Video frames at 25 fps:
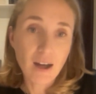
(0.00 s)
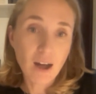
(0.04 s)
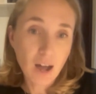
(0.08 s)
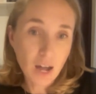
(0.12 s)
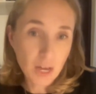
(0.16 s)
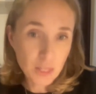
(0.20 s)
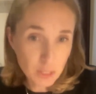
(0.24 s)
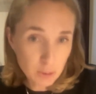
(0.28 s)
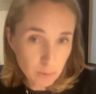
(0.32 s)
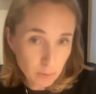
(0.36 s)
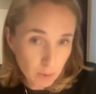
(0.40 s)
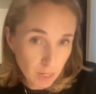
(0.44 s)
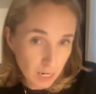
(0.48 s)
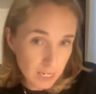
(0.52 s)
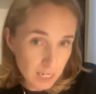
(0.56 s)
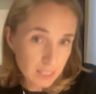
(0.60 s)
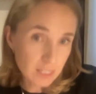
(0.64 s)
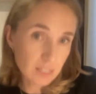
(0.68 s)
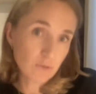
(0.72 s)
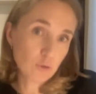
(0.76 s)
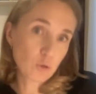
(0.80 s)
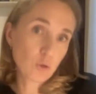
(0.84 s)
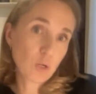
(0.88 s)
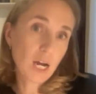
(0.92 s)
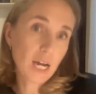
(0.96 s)
Otherwise,
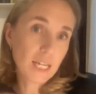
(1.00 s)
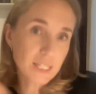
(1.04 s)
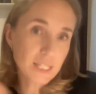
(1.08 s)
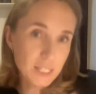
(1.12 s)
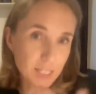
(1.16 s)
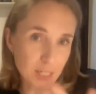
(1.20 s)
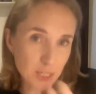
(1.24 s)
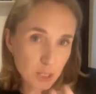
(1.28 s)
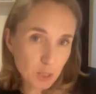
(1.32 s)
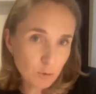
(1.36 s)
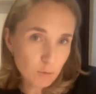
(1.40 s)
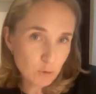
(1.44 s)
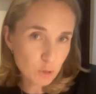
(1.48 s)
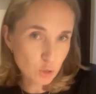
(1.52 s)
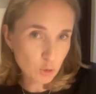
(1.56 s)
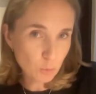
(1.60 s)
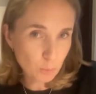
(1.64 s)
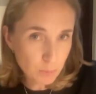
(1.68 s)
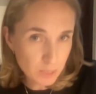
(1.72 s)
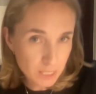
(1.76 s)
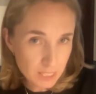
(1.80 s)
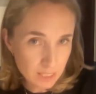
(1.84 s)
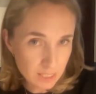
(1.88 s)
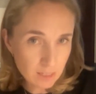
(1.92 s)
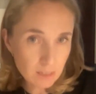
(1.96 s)
if you continue with your
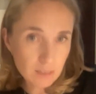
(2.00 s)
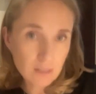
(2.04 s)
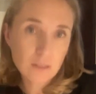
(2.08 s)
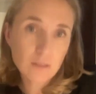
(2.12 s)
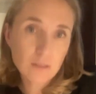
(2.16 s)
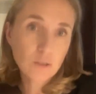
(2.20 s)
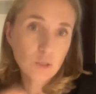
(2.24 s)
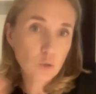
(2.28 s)
business,